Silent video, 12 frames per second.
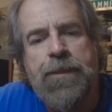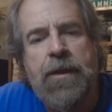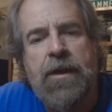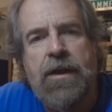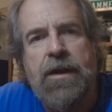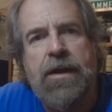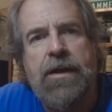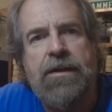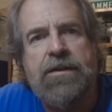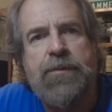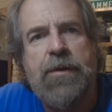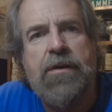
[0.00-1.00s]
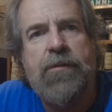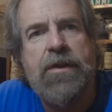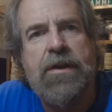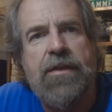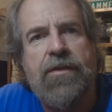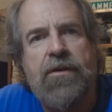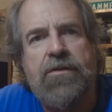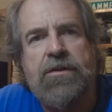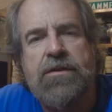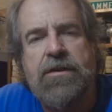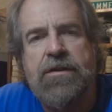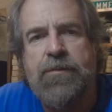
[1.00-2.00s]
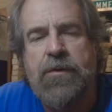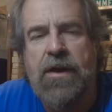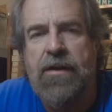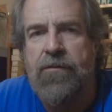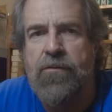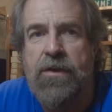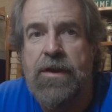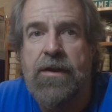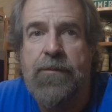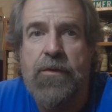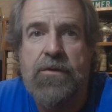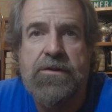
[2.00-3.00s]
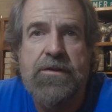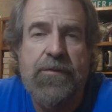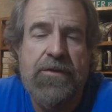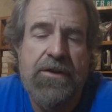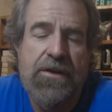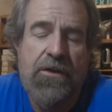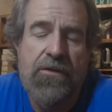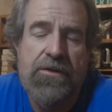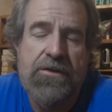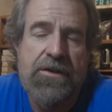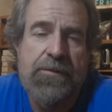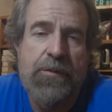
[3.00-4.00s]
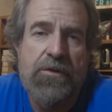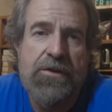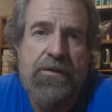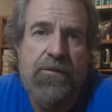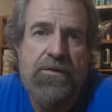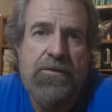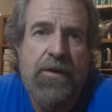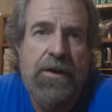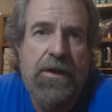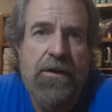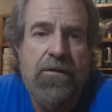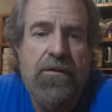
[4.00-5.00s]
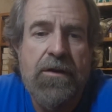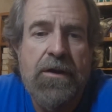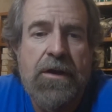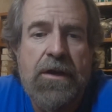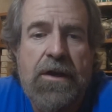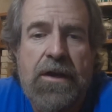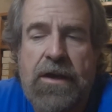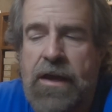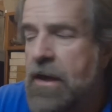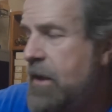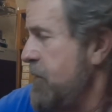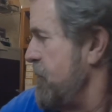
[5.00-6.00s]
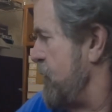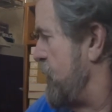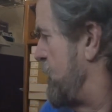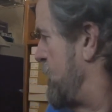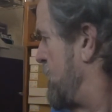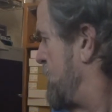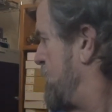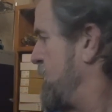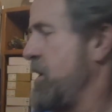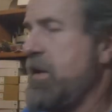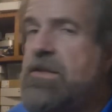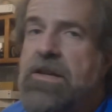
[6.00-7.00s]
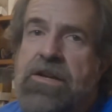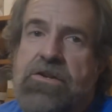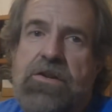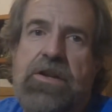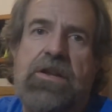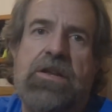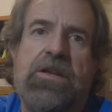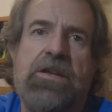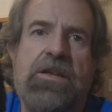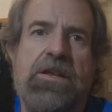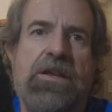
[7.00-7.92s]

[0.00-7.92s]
I kind of experimented. I thought the six, I read up on some. I thought the six percent was the way to go, and it's actually a